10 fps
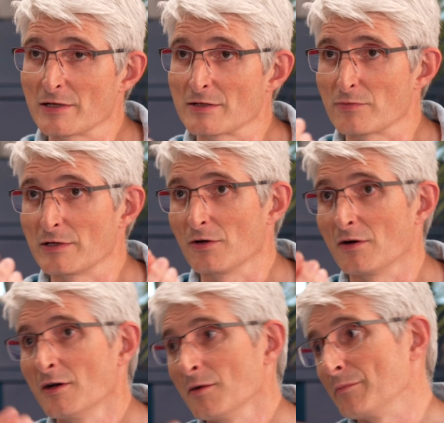because we're not
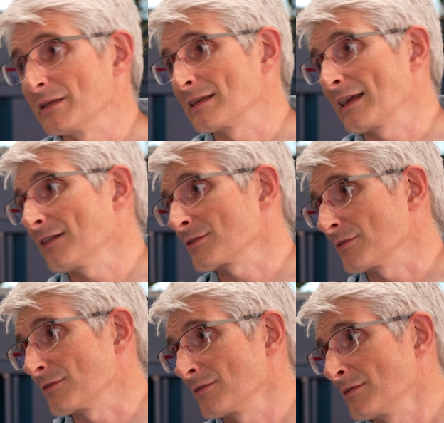missing out
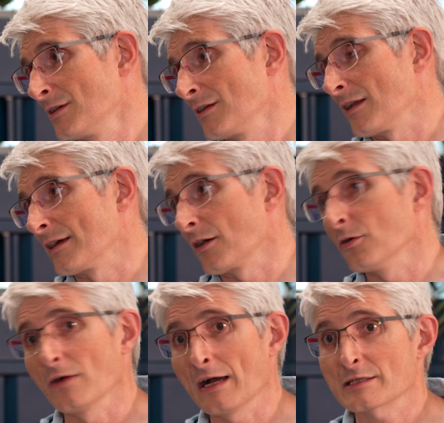on like,
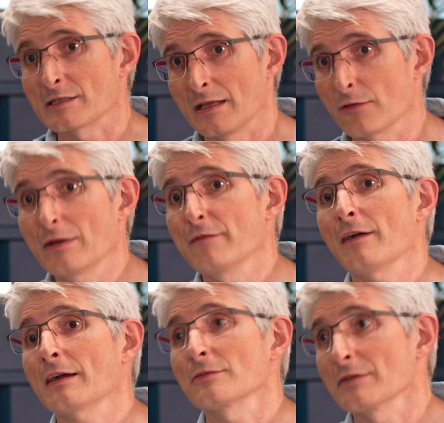oh, actually 3-factor